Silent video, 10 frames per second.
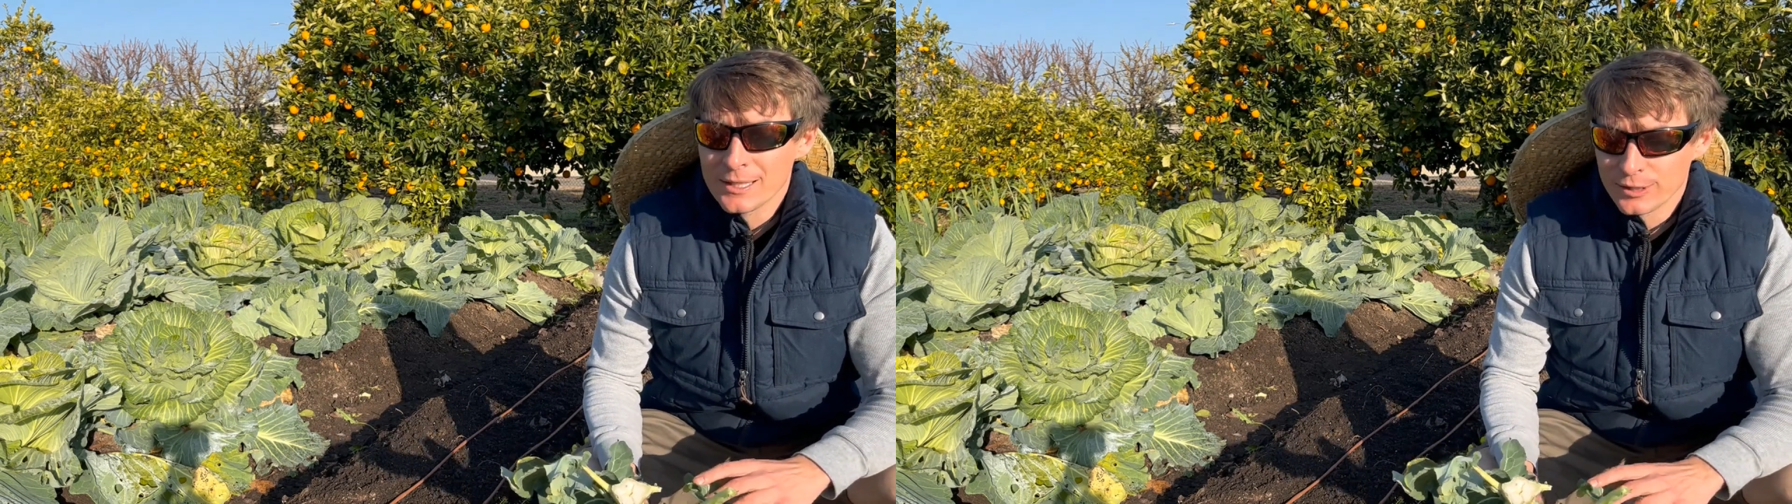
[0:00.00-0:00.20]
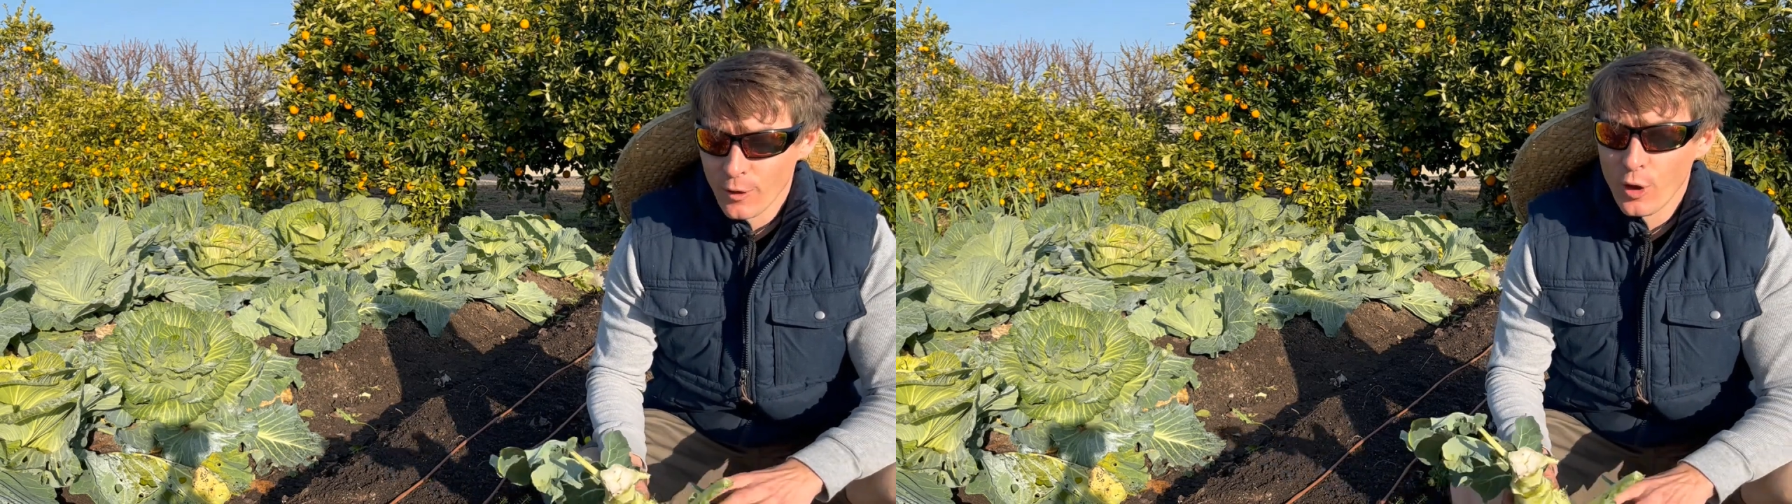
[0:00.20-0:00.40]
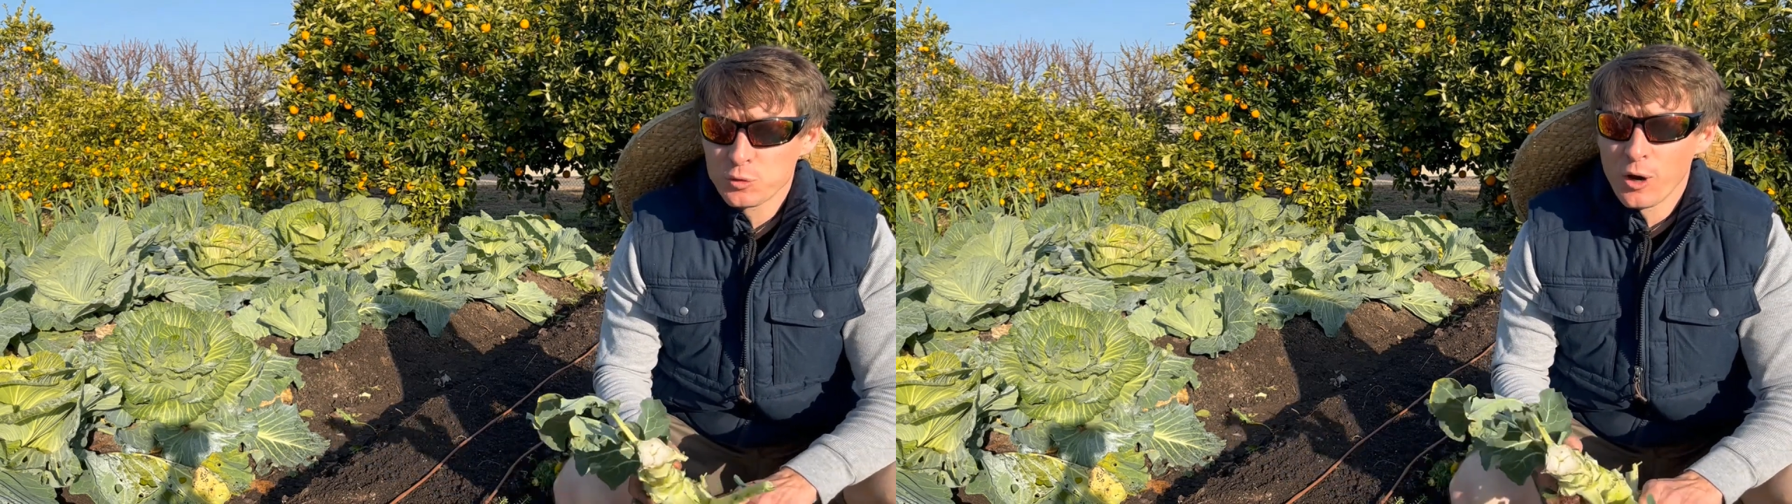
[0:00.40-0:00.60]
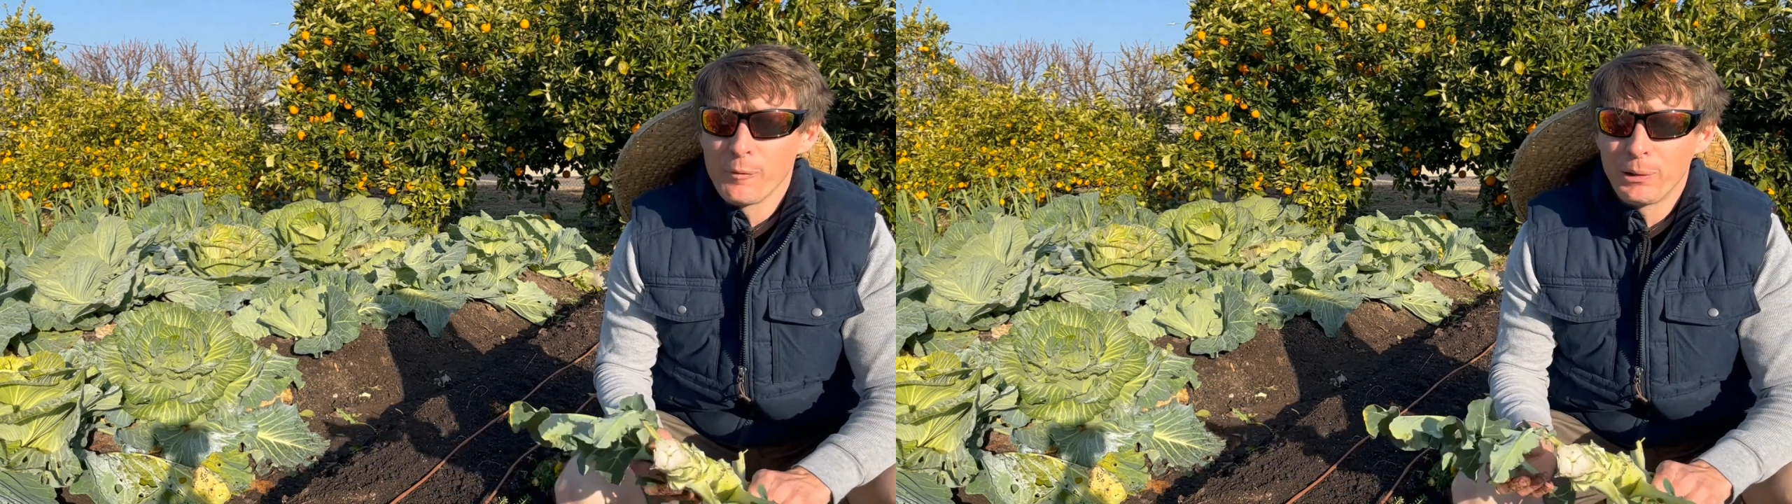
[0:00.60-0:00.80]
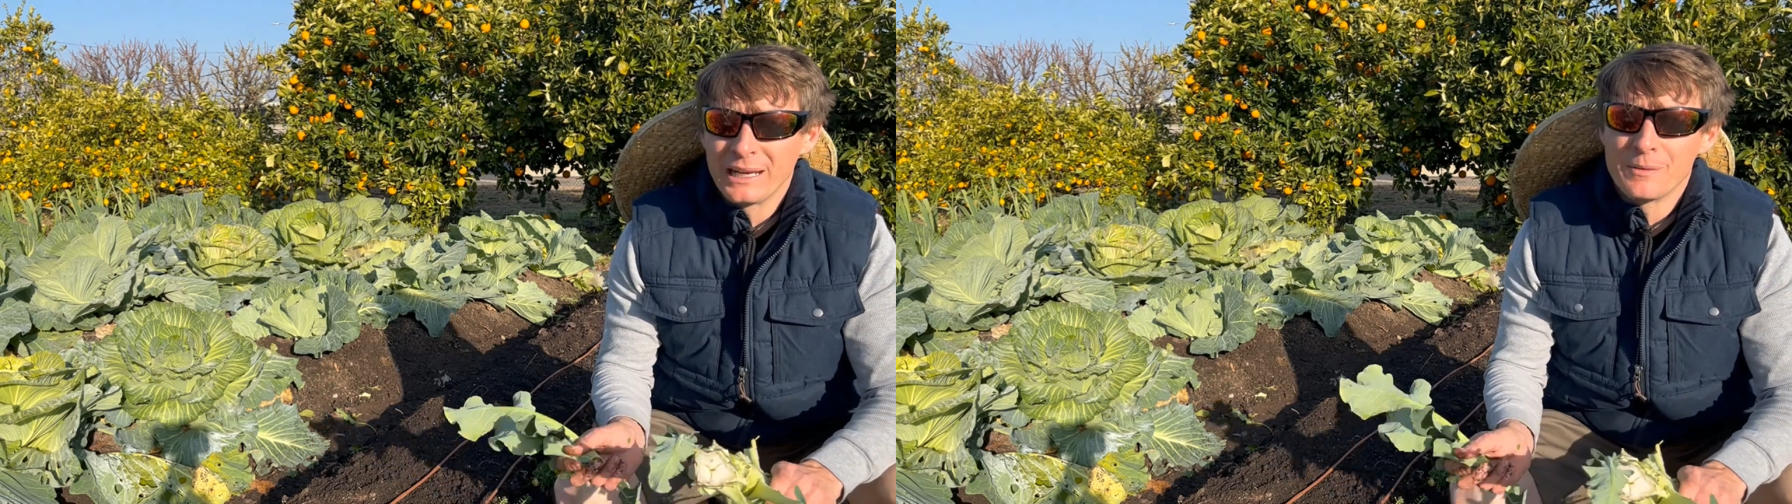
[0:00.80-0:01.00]
So those were
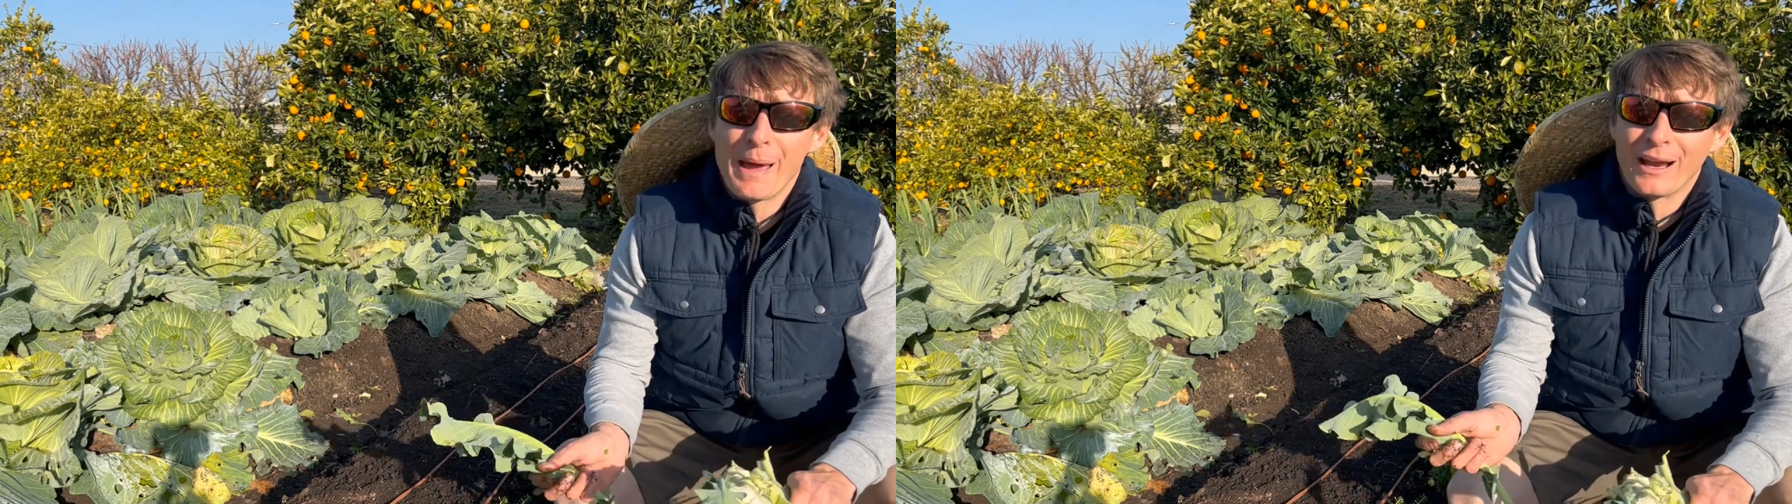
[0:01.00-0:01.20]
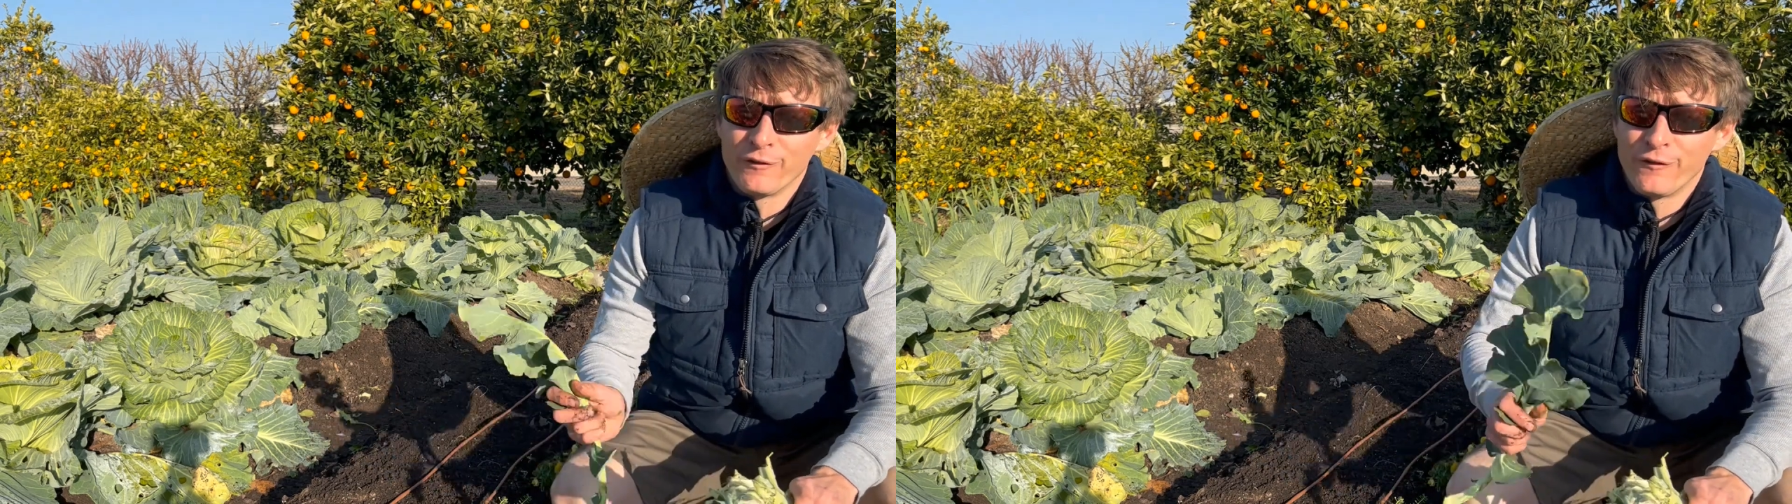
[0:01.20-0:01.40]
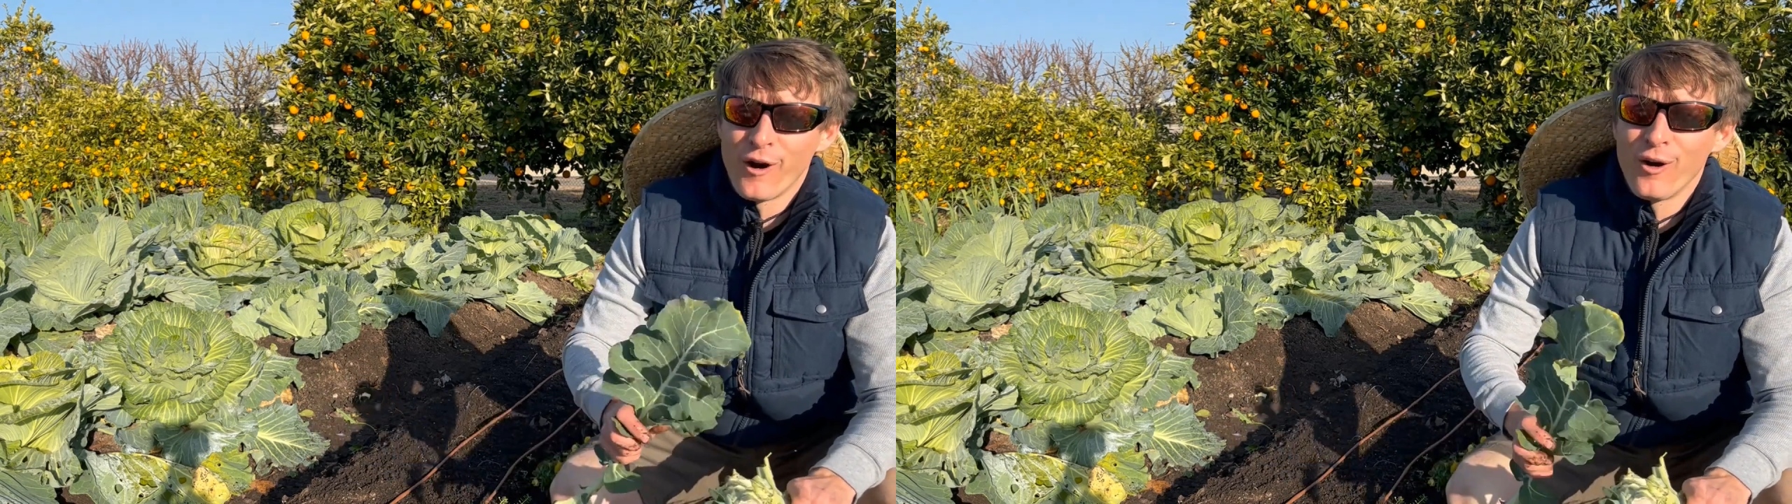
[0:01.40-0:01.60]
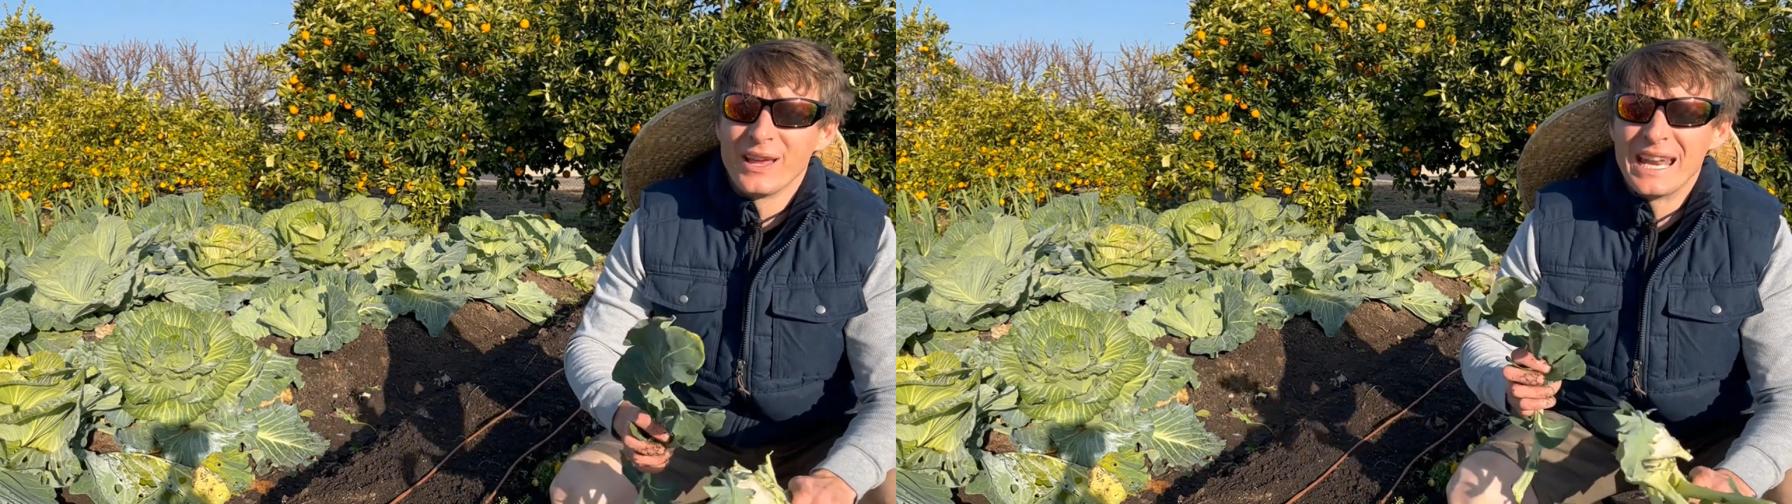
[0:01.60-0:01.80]
all planted back in fall,